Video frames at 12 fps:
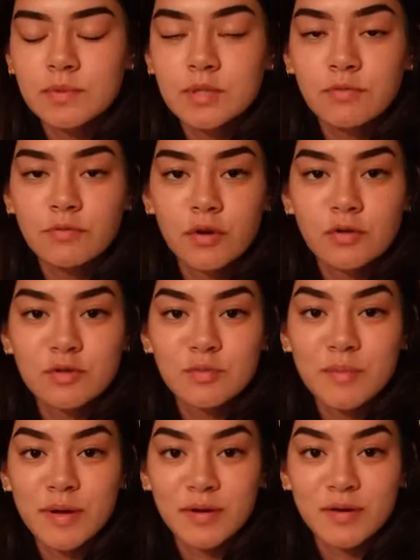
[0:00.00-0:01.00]
some frozen
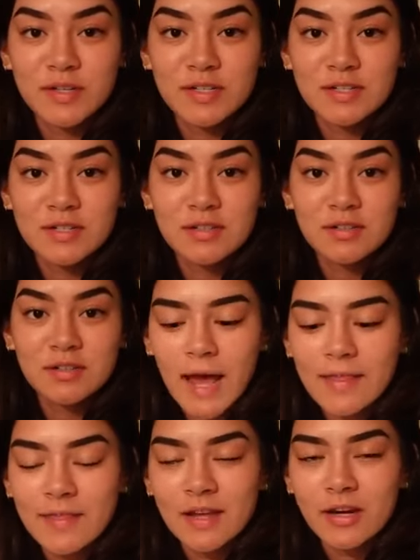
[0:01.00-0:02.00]
berries,
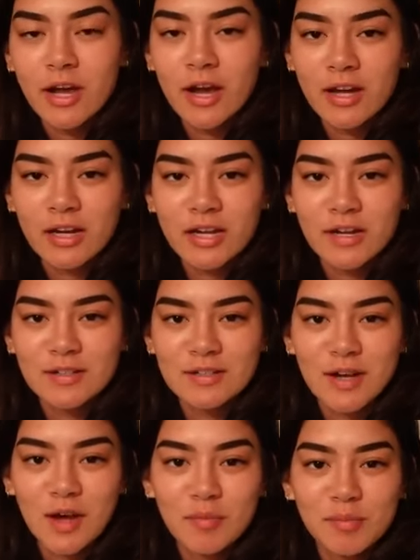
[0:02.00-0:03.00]
and then honey on
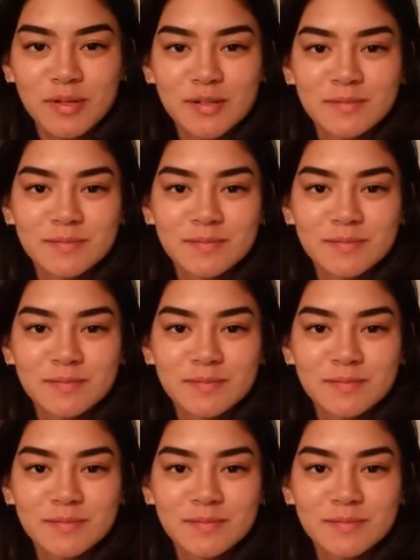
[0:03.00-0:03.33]
top.